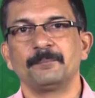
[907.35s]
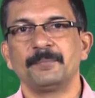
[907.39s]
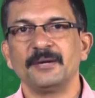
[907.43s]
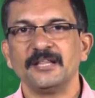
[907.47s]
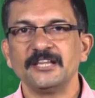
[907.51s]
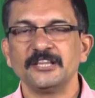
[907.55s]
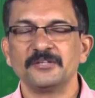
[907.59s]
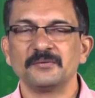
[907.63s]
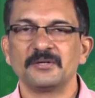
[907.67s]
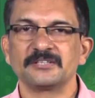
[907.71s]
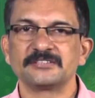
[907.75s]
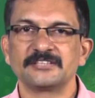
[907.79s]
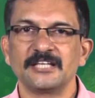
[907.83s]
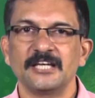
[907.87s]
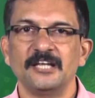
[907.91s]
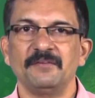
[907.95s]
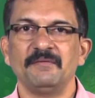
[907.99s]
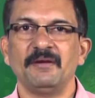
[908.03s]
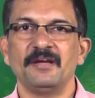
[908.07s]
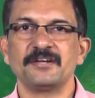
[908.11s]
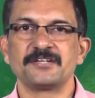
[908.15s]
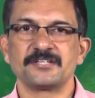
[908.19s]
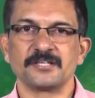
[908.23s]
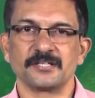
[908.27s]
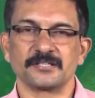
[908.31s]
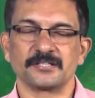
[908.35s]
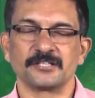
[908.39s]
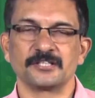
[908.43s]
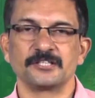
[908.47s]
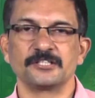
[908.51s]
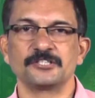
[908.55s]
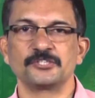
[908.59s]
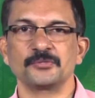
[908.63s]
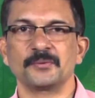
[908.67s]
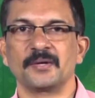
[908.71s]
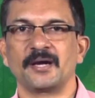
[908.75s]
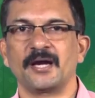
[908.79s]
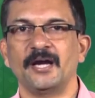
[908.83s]
plinth was elevated
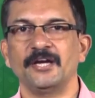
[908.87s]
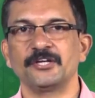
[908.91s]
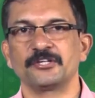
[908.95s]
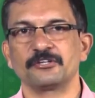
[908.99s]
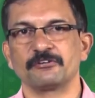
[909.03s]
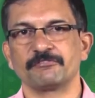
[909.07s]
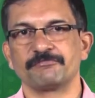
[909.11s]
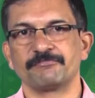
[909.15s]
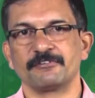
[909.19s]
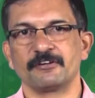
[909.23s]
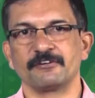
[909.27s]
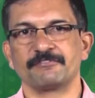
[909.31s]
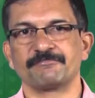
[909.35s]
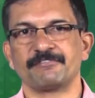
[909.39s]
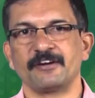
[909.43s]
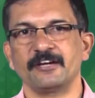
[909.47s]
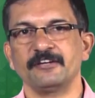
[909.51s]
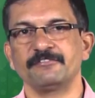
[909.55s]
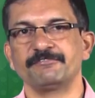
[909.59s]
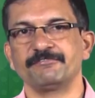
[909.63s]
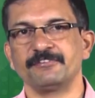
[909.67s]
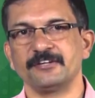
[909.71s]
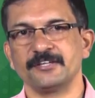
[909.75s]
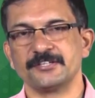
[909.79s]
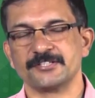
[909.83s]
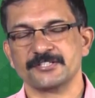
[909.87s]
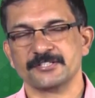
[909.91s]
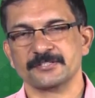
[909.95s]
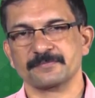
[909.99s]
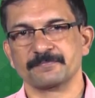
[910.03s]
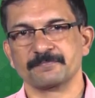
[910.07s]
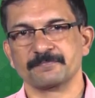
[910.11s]
to a height of 5 feet